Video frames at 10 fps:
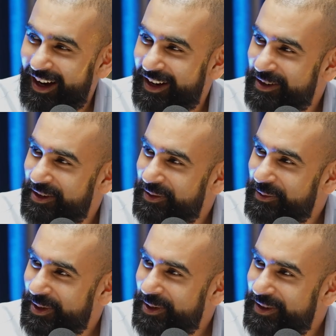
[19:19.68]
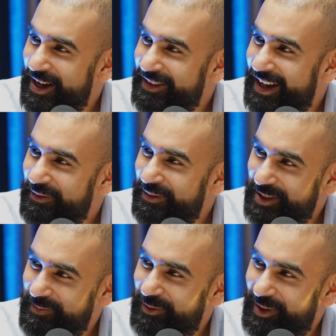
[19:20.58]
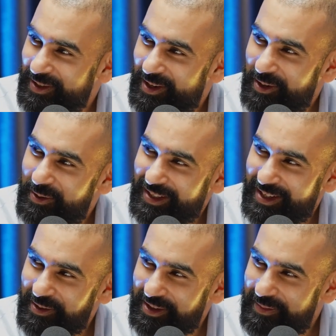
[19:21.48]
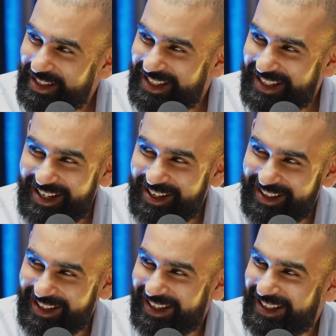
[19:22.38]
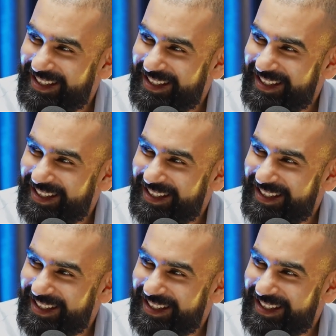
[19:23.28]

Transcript: I don't know if you want to go down that first before I start quizzing on the business side of things.